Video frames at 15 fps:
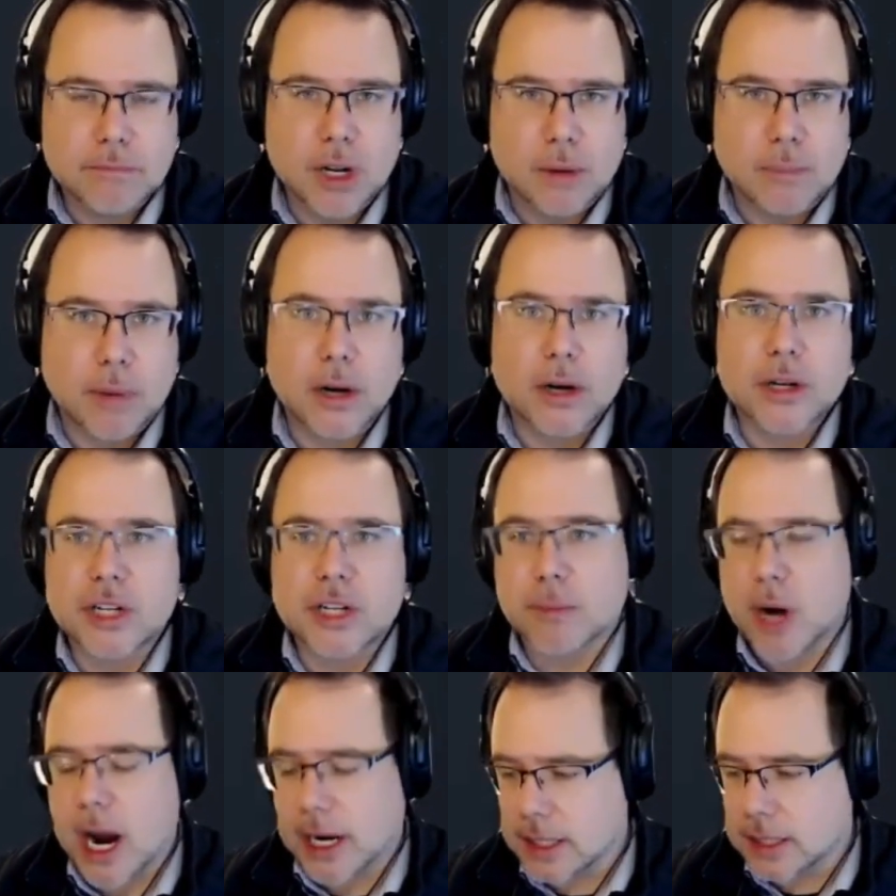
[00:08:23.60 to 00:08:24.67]
partnership
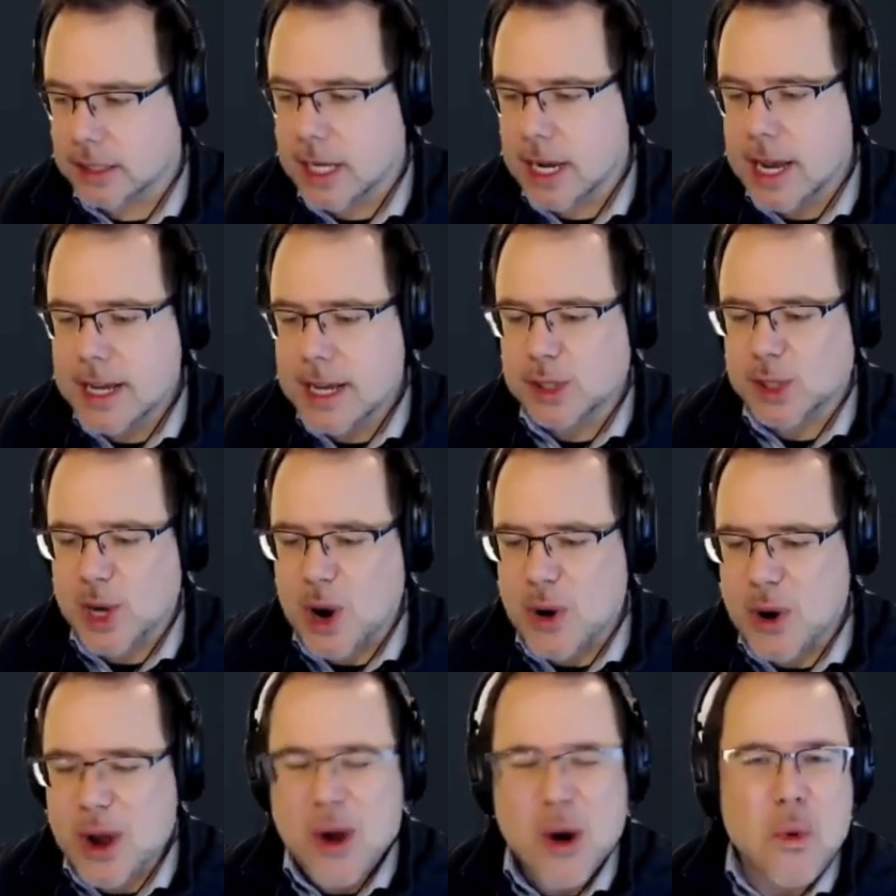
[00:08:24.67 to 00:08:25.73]
practice. So
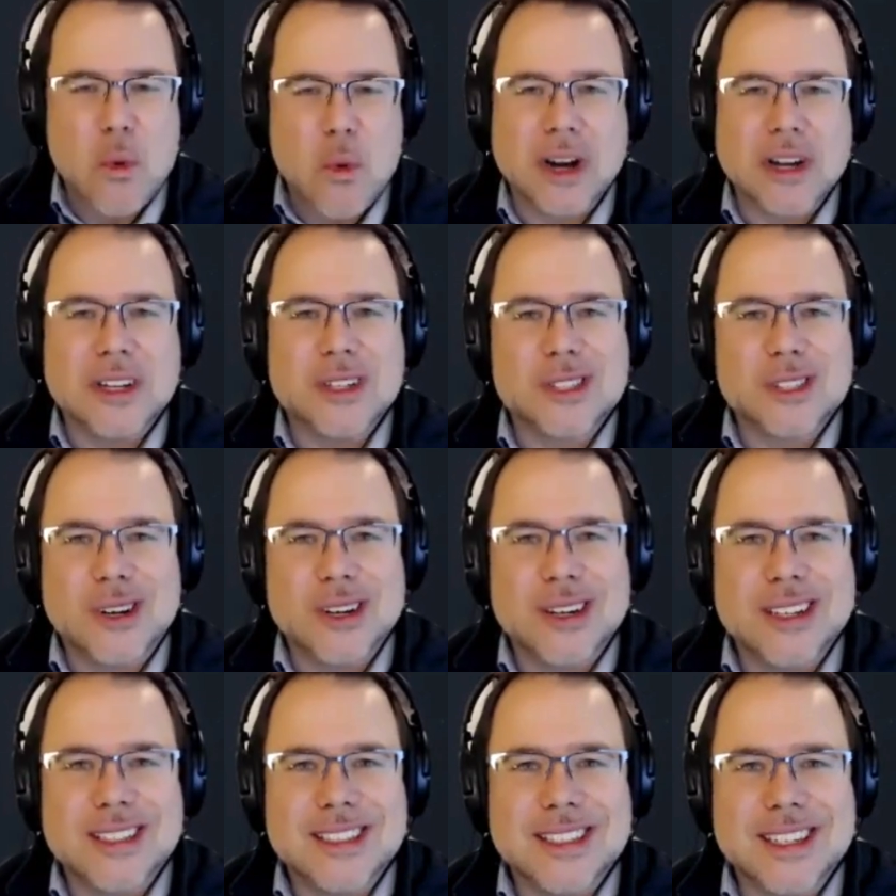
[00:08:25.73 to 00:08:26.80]
wanted to start
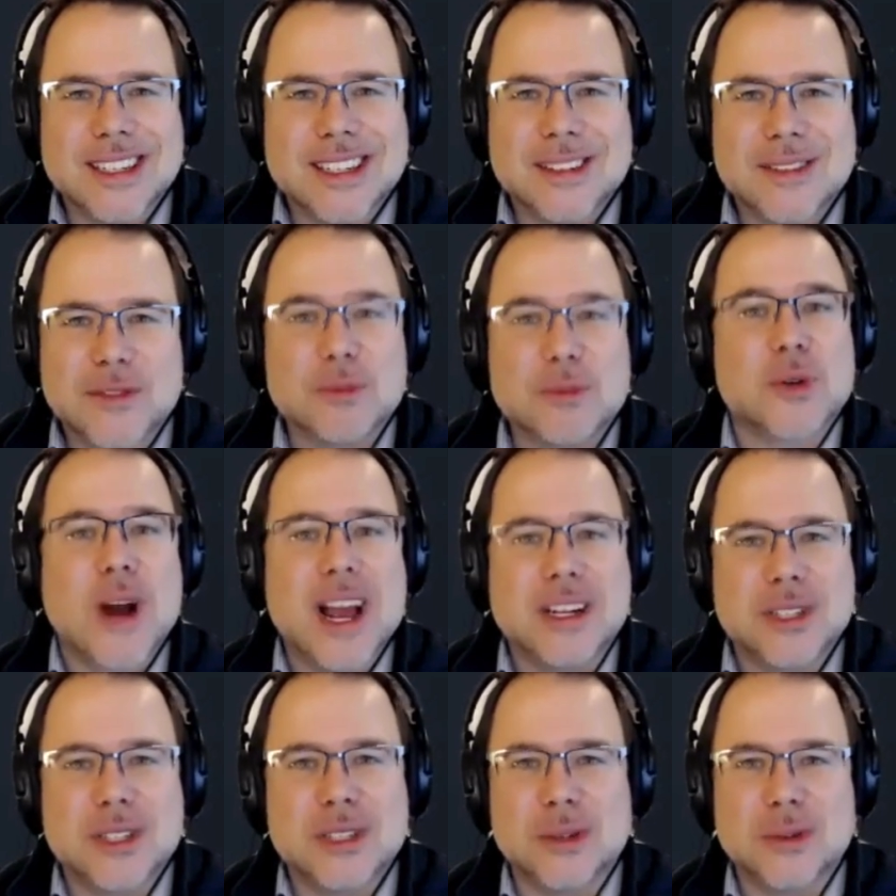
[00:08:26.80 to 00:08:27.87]
it from
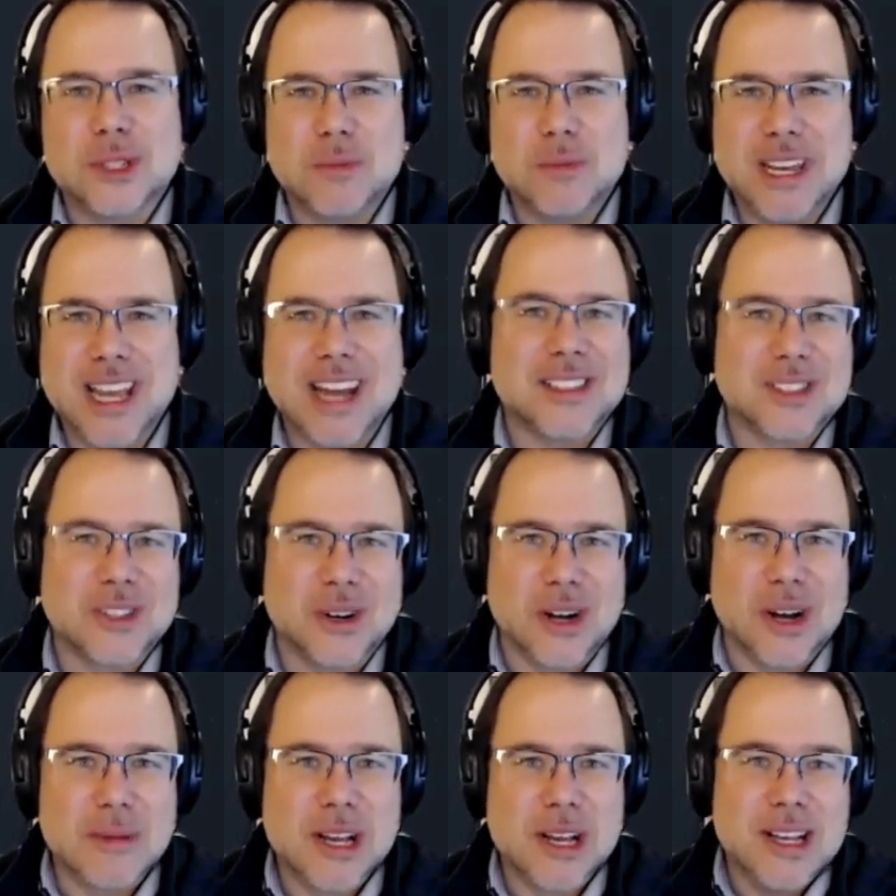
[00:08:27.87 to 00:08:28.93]
scratch, so to speak, at a
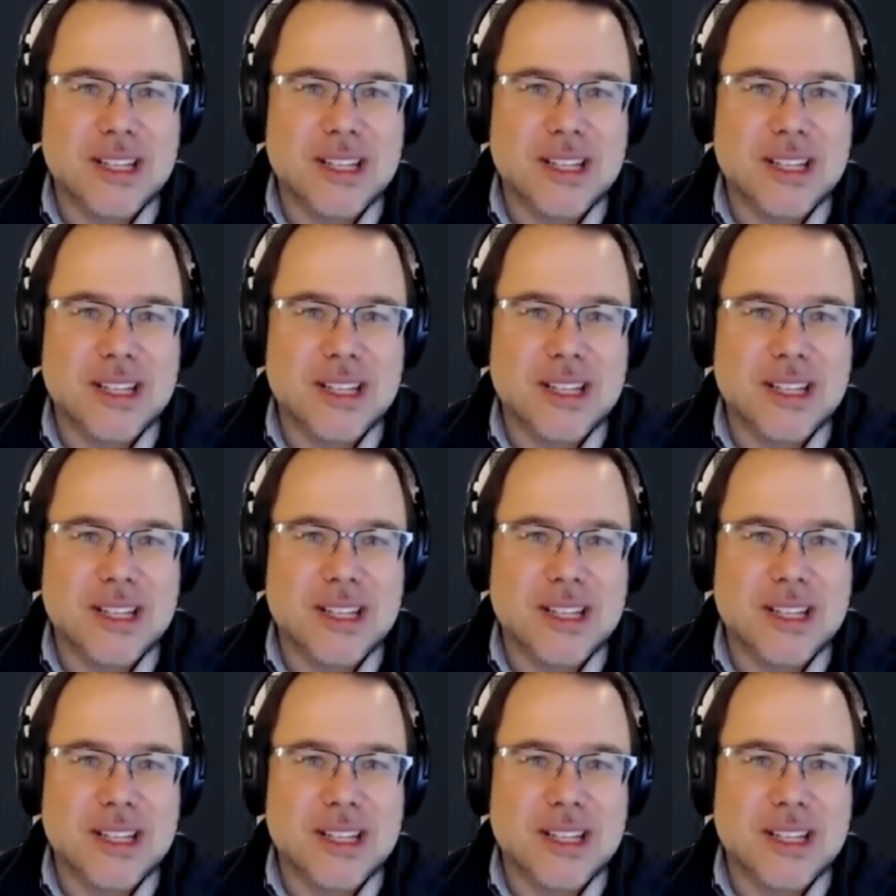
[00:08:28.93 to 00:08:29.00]
startup.